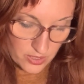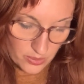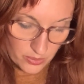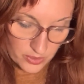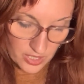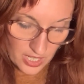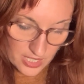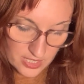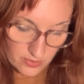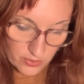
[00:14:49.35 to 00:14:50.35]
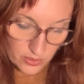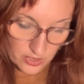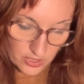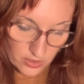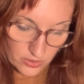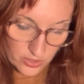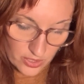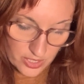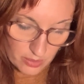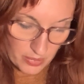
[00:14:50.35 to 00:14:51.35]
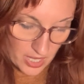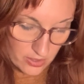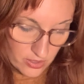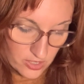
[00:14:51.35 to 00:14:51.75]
all kinds of good little dots about her